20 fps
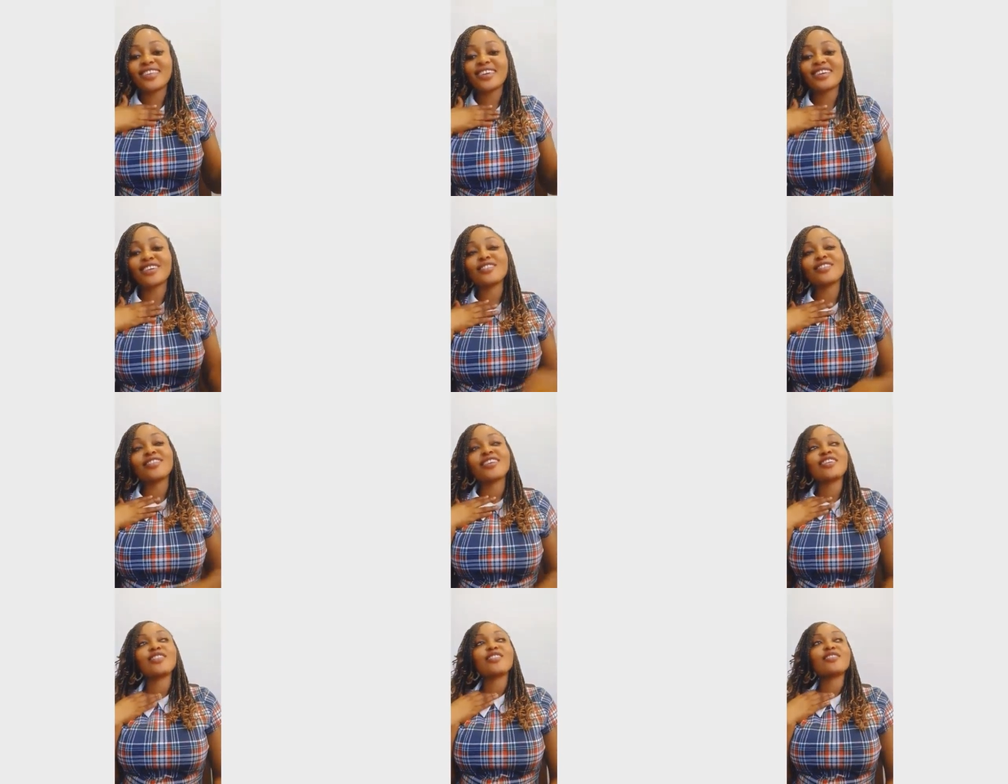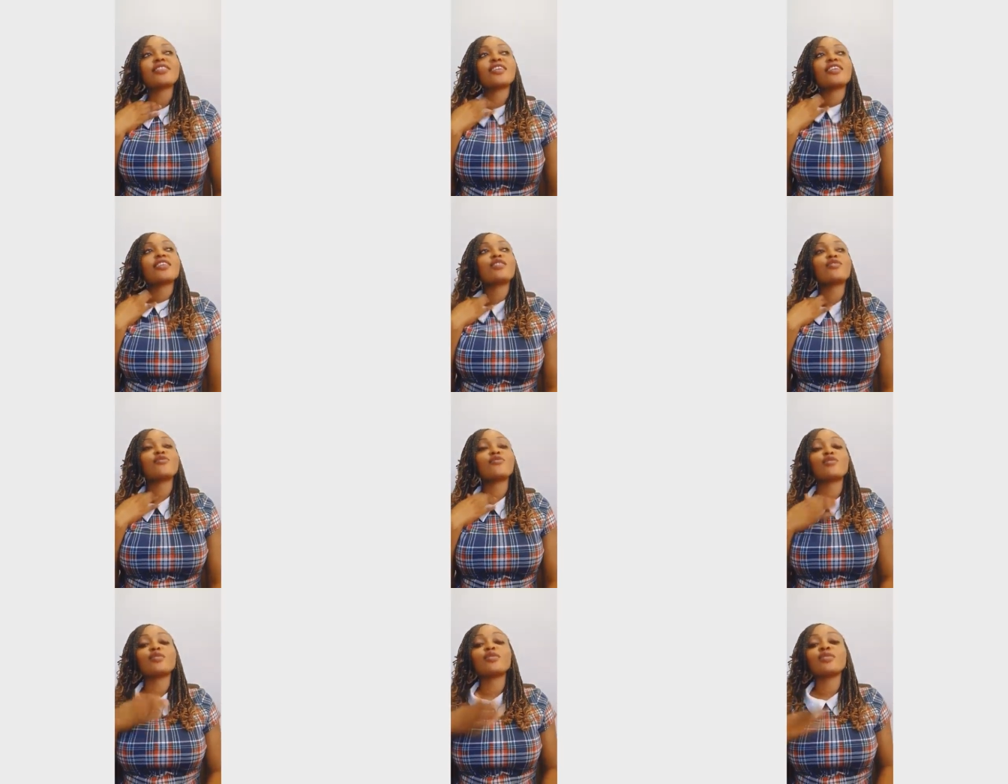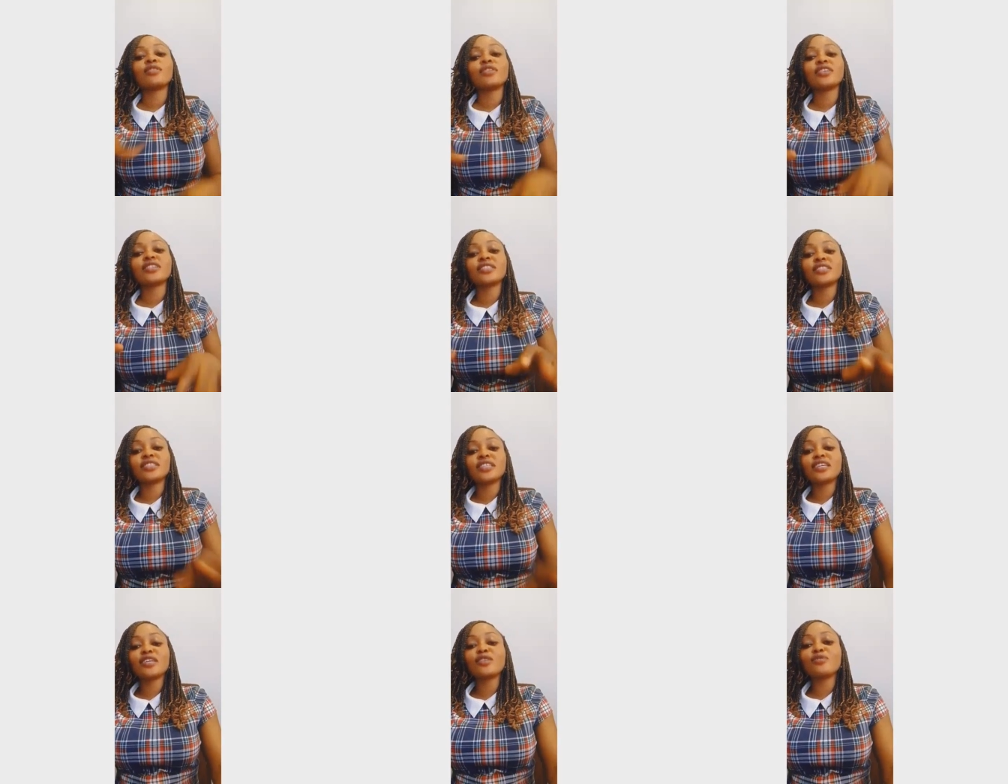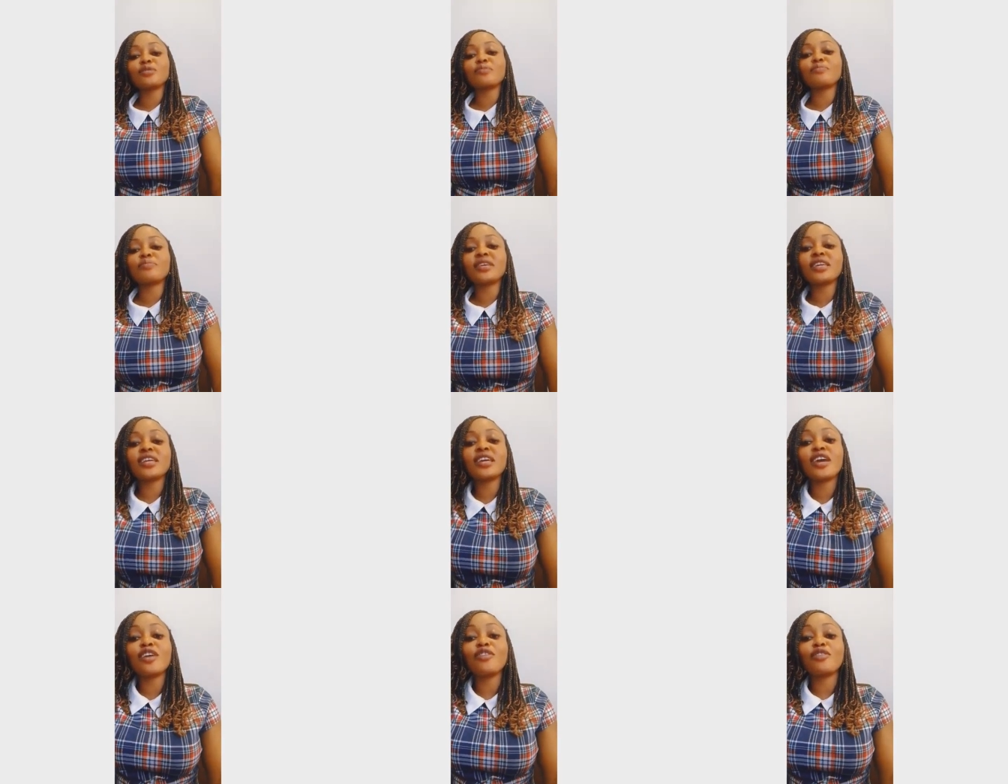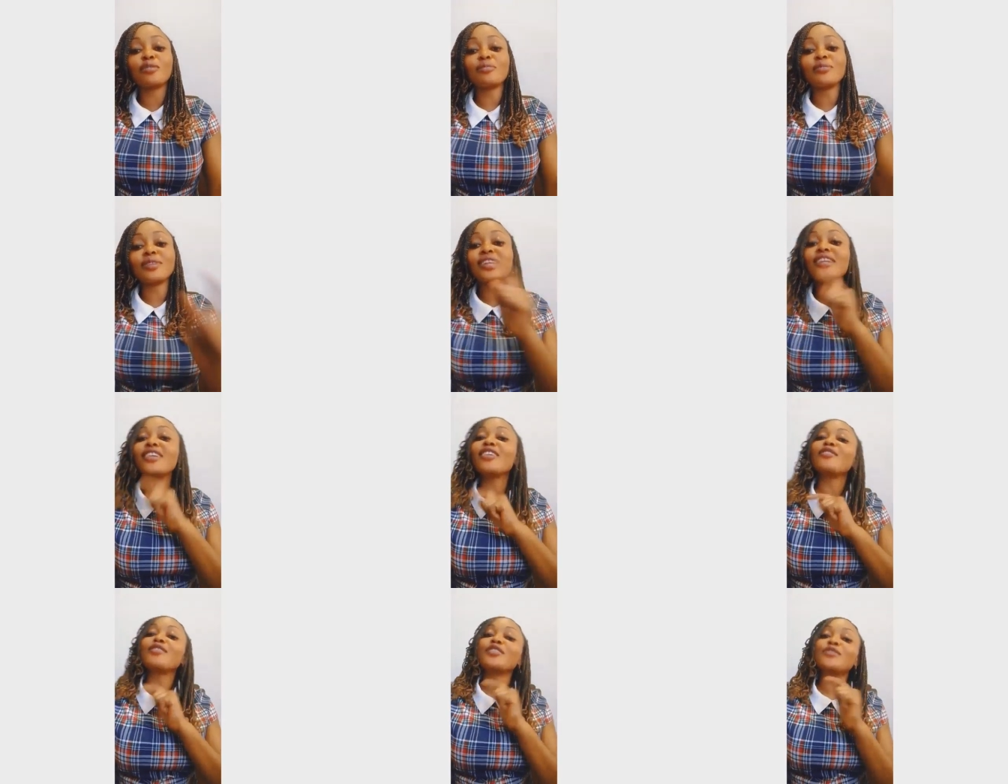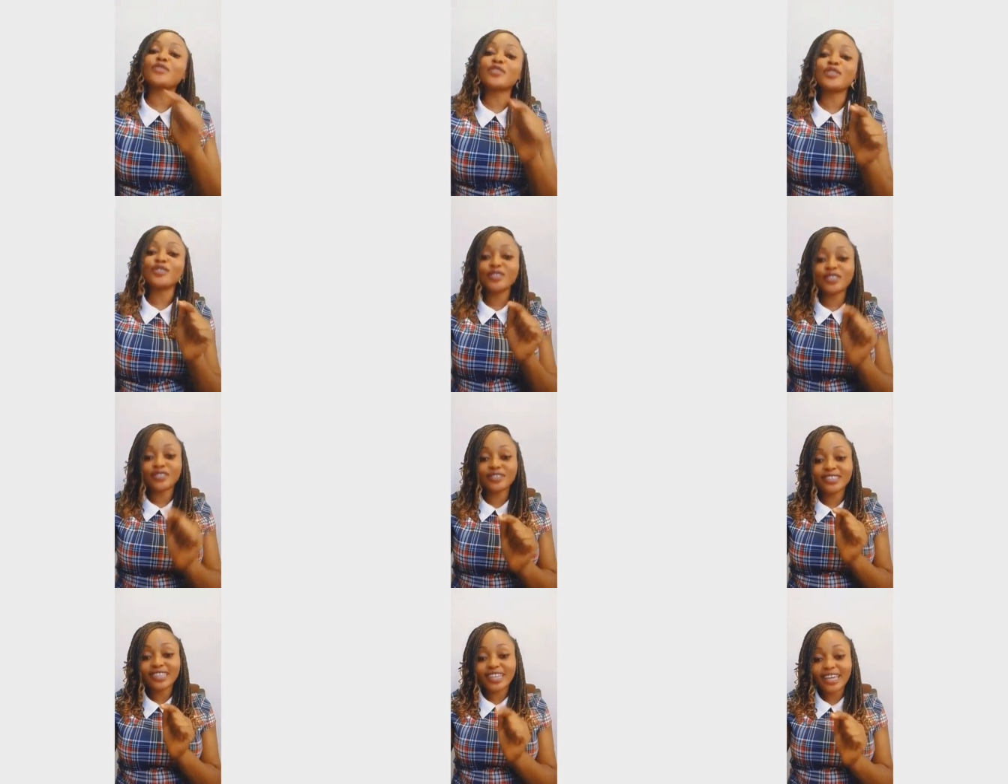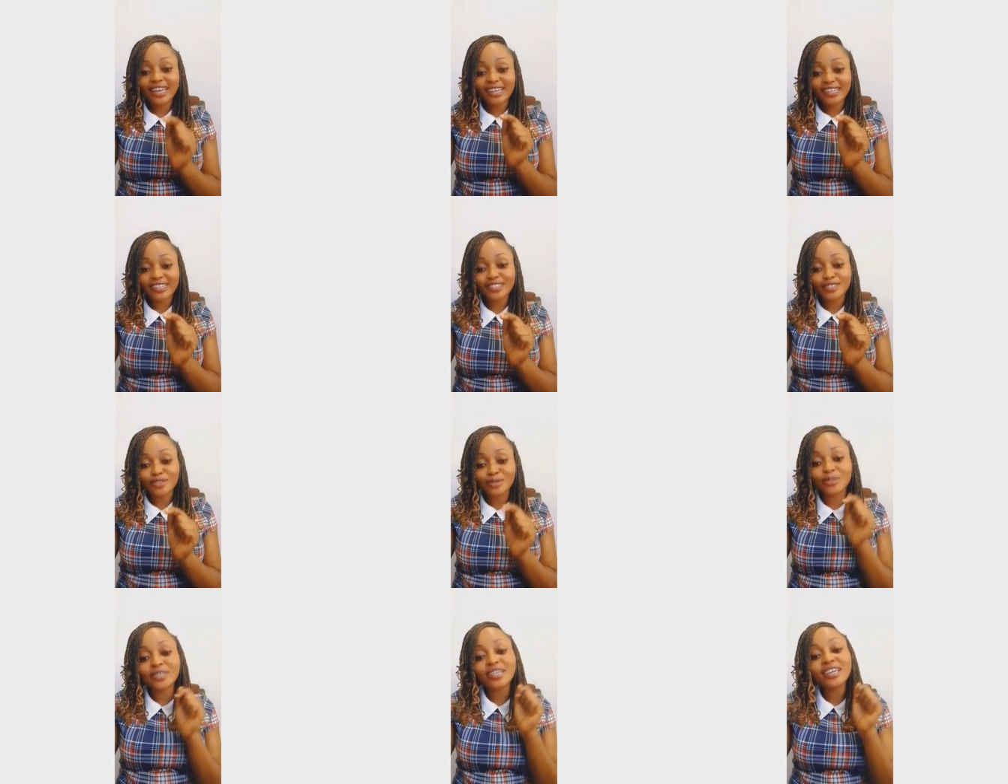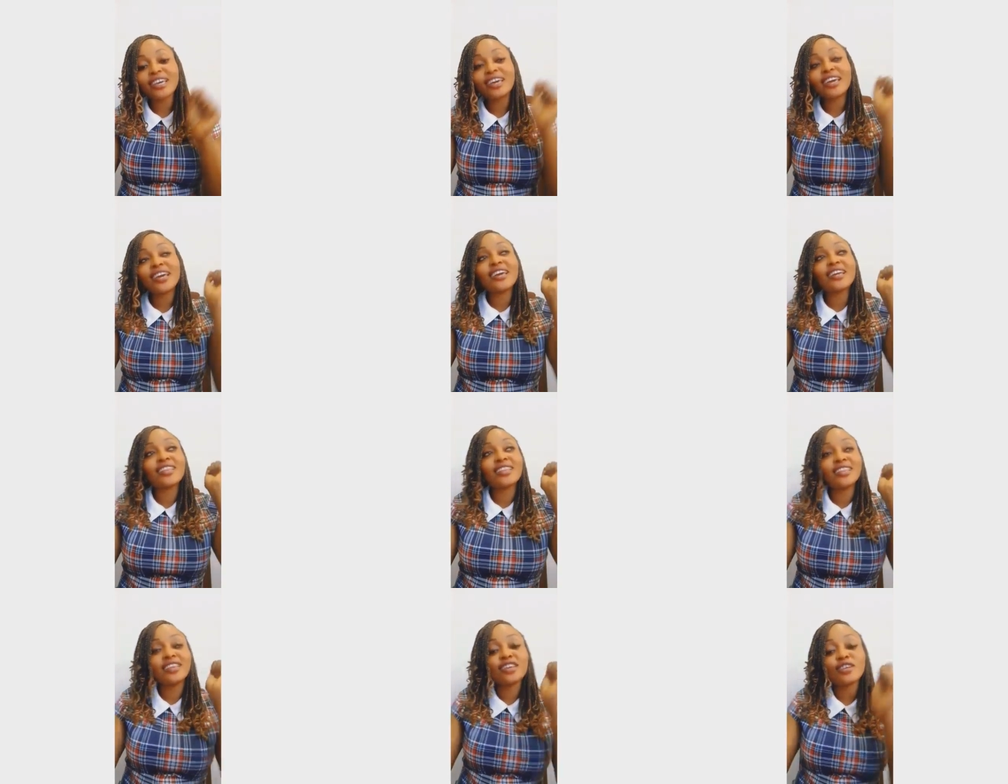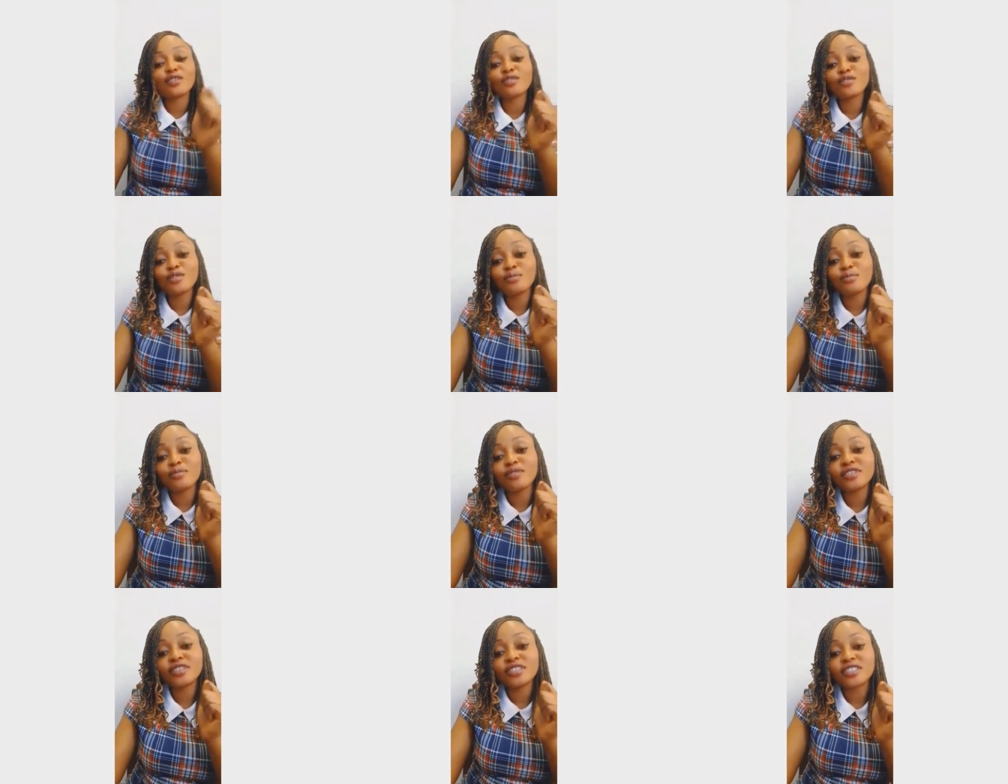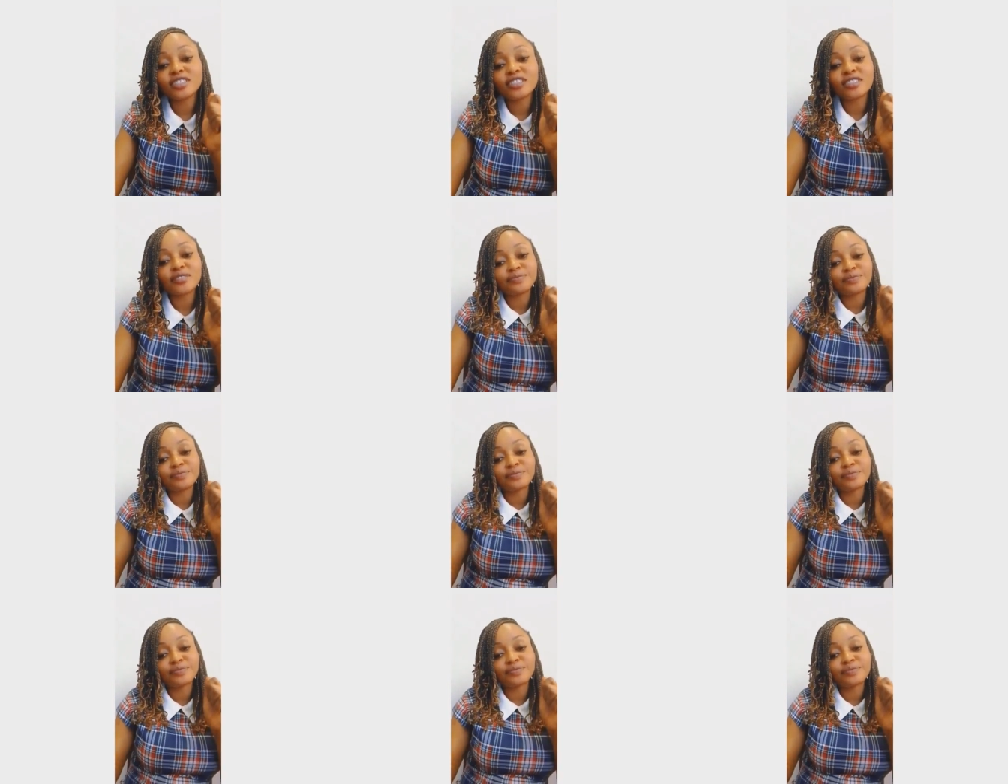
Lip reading: Thank you for sticking with me from the beginning of this video till the end. Okay, thank you so much.